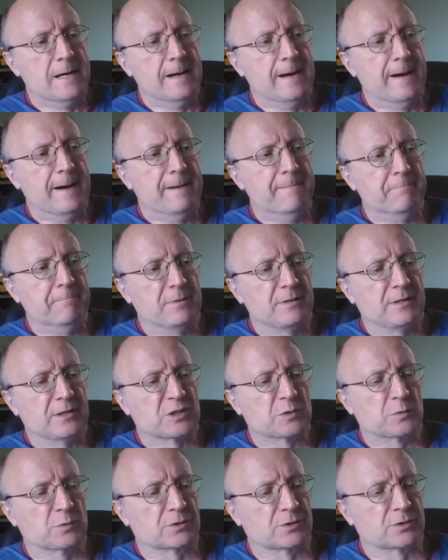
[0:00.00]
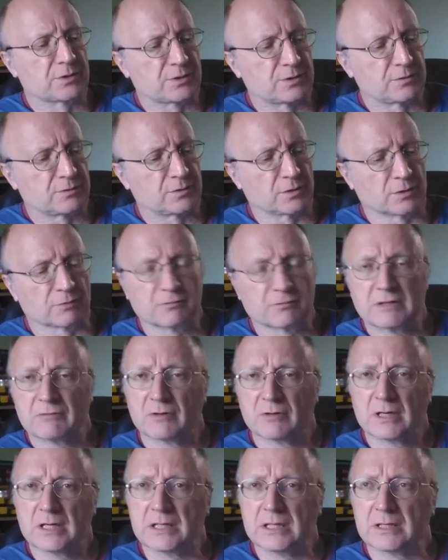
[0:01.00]
But this was sort of
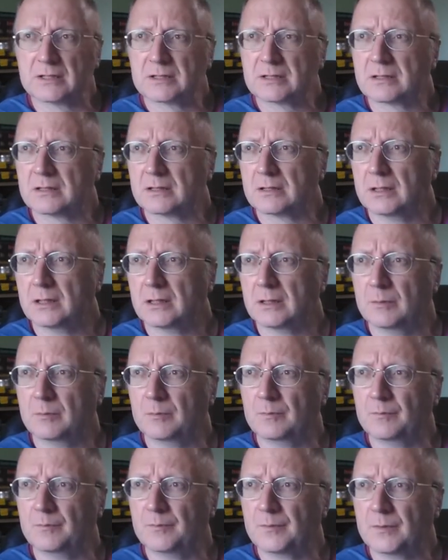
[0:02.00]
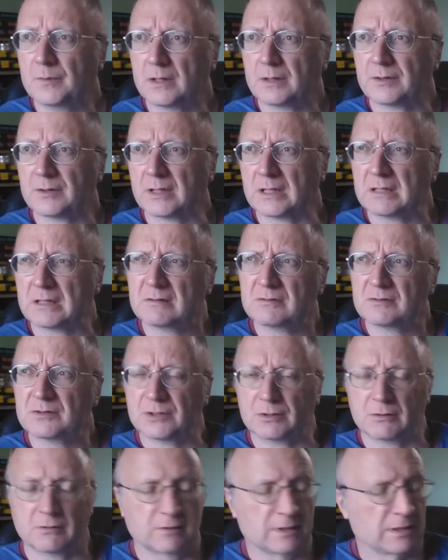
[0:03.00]
re-released, I think
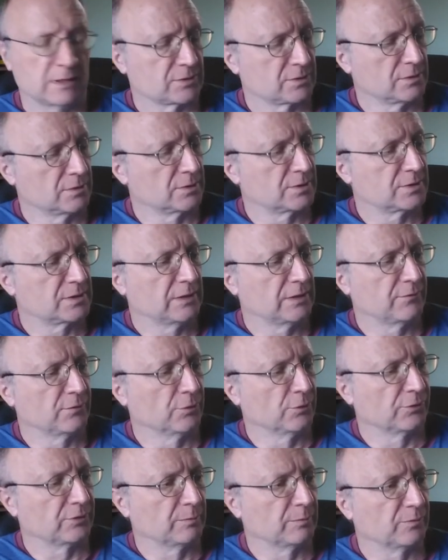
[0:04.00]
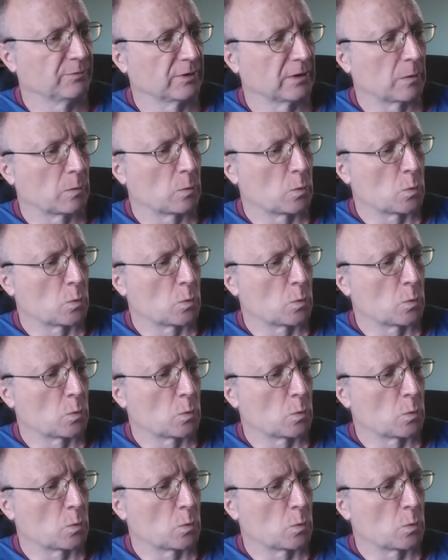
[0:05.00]
2007 or something.